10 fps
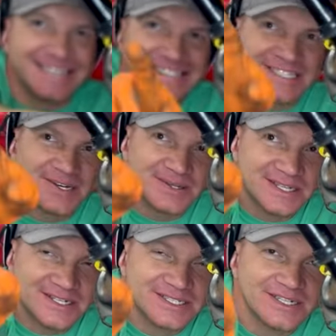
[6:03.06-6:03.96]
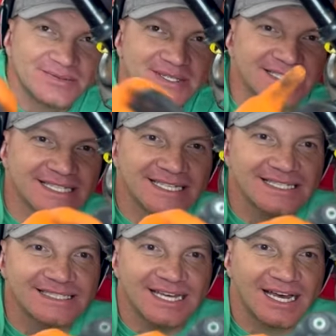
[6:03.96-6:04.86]
So there are certain ones of
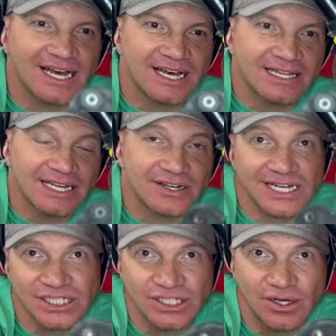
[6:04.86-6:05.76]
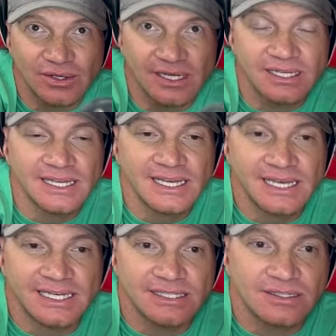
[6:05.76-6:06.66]
these uh, that are actually no good,
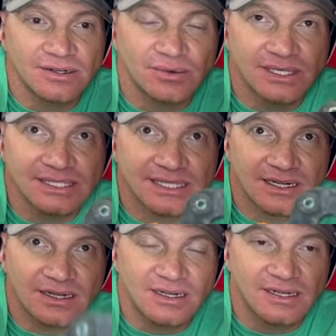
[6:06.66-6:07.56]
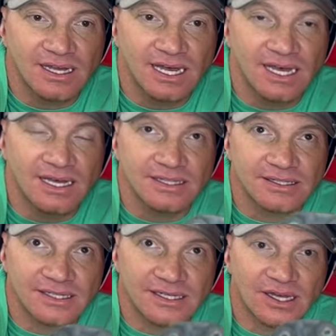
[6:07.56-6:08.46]
and then there are ones that are uh,
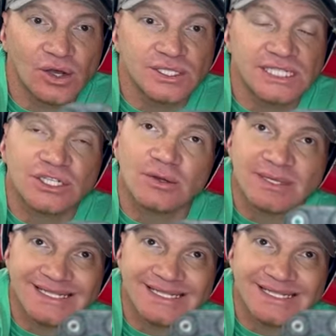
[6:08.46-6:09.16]
the O G German